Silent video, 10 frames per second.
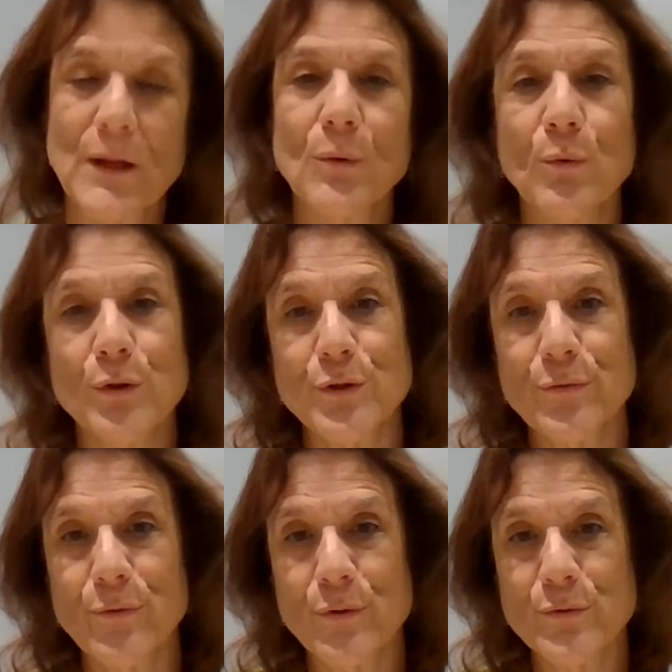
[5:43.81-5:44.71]

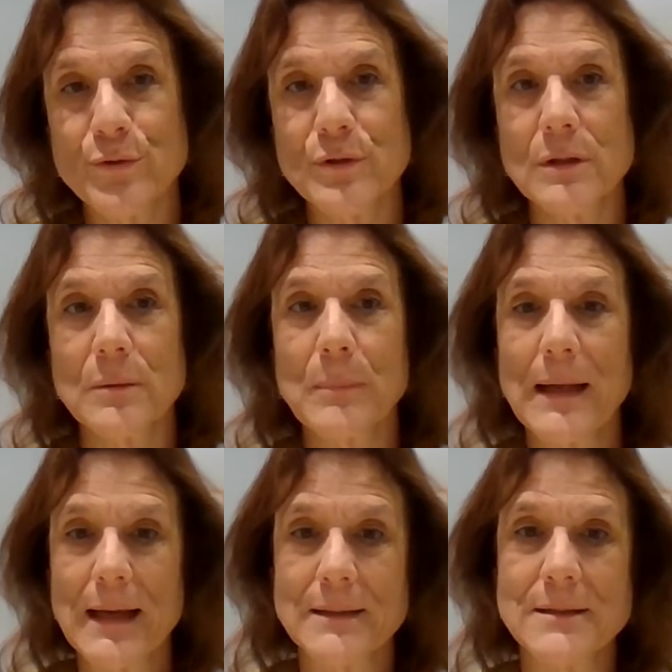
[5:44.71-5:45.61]
waterfalls,
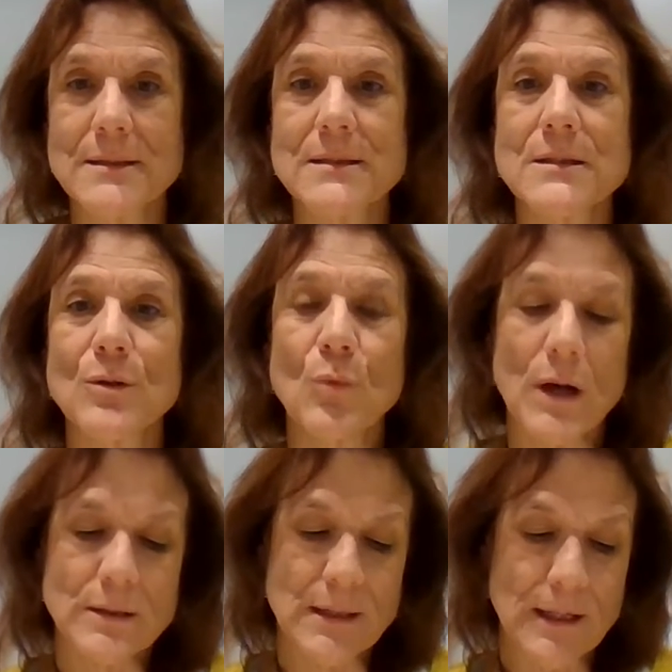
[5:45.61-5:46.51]
plants,
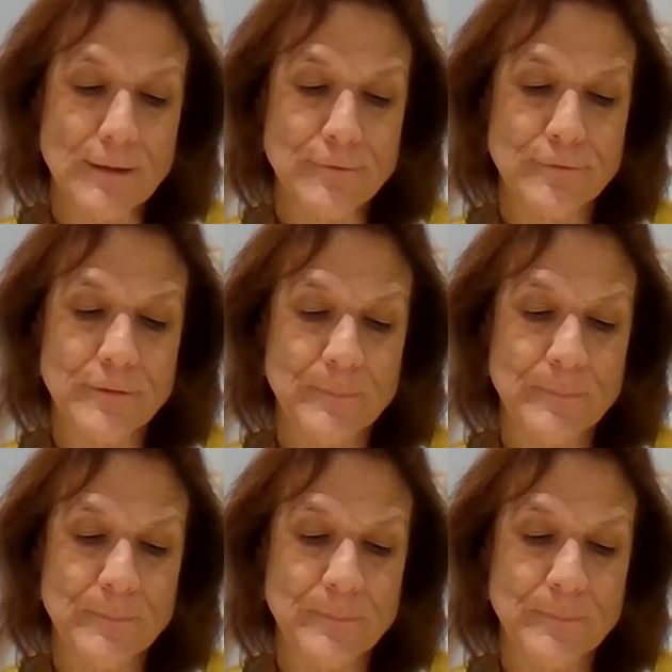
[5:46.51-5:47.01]
wildlife.